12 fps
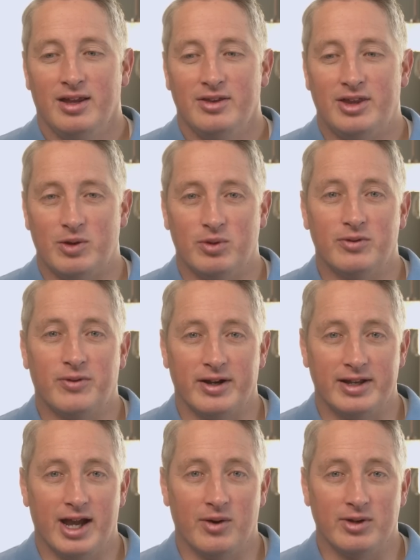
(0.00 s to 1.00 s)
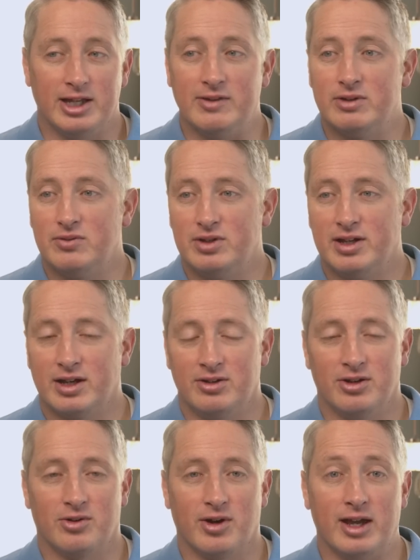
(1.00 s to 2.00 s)
They will find out, even if you take it to
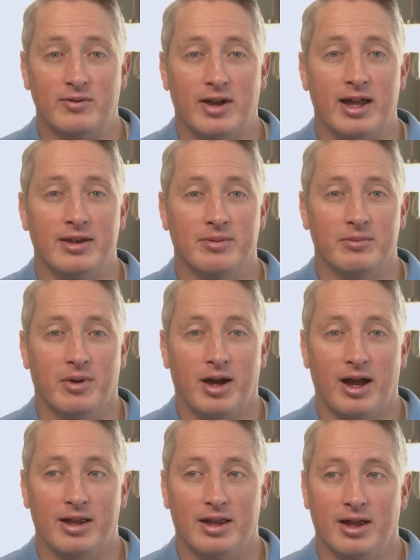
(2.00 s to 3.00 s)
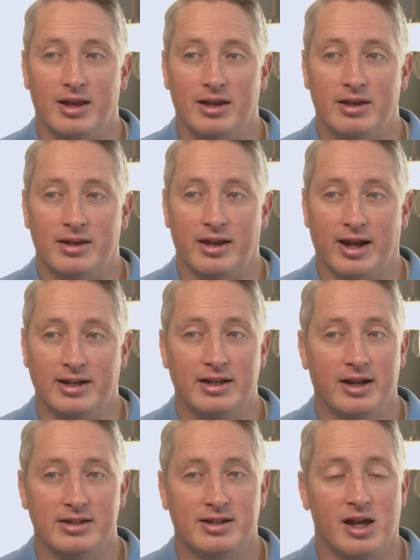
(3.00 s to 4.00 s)
your grave. And
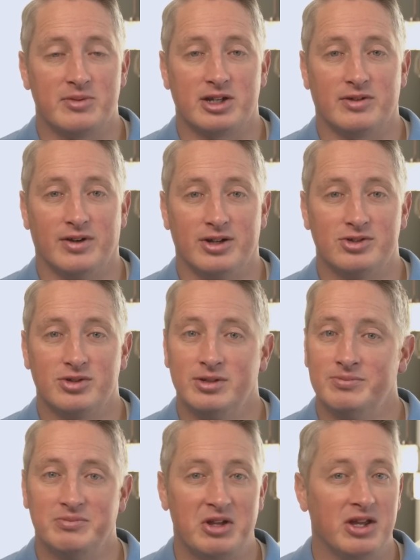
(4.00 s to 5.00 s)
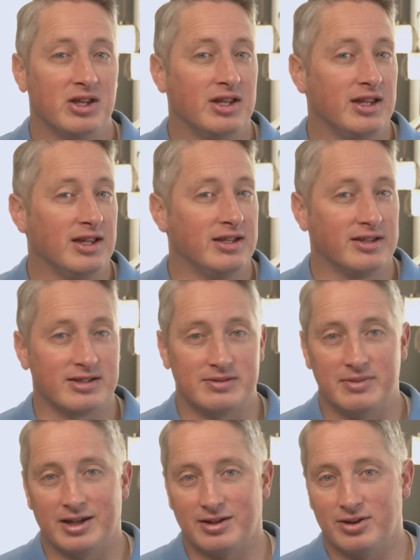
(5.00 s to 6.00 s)
99 times out of 100, it doesn't
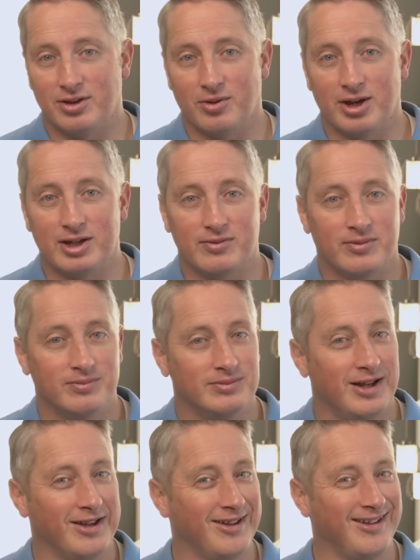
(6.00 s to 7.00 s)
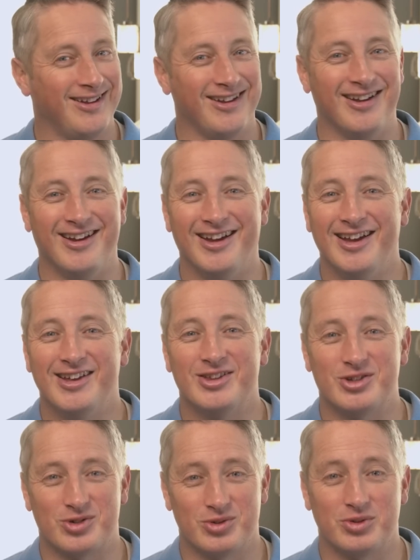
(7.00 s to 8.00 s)
make it to the grave.
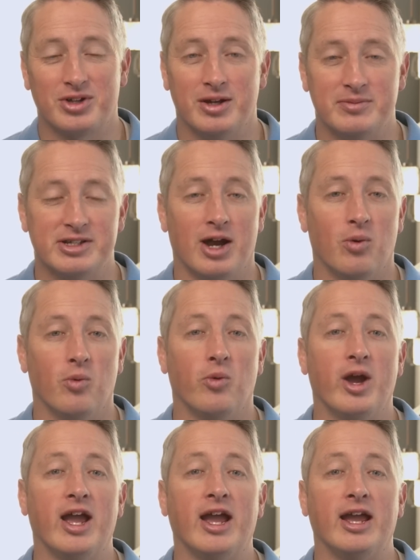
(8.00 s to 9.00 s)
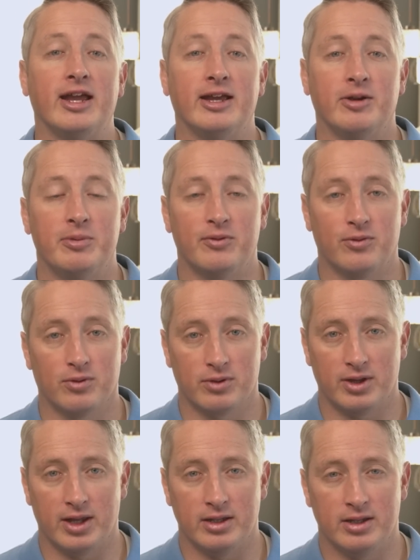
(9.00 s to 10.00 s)
The truth comes out way before
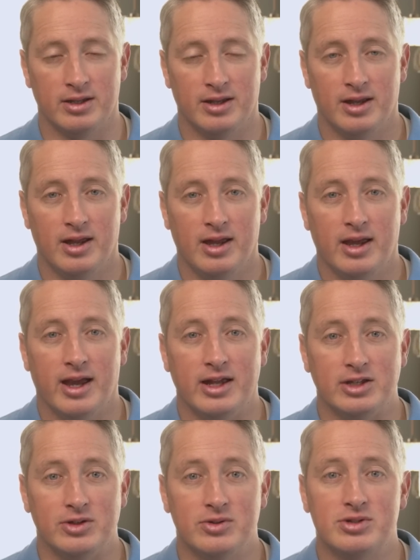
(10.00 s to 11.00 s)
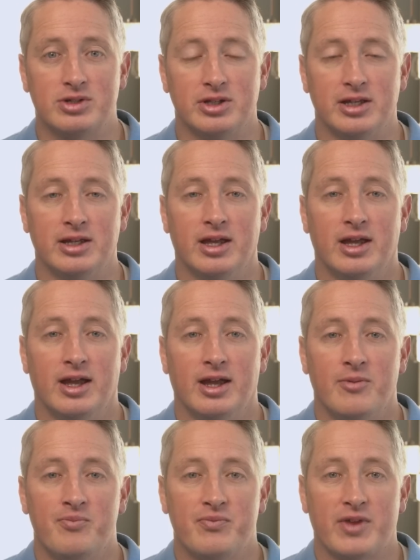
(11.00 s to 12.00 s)
then. And usually
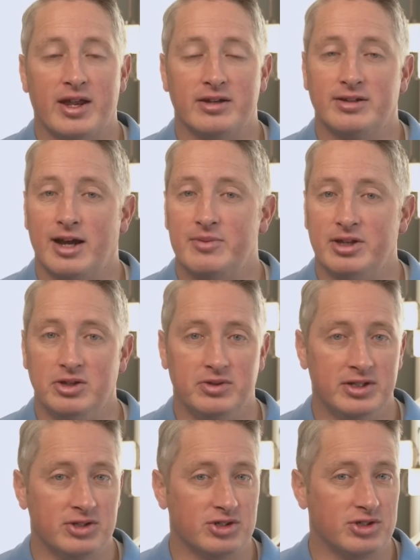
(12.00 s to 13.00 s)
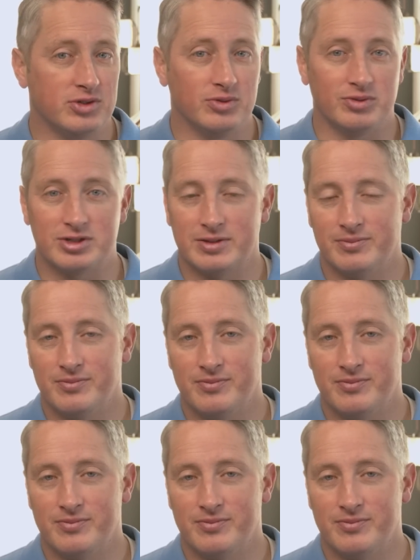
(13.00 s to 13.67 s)
at a time that you didn't choose,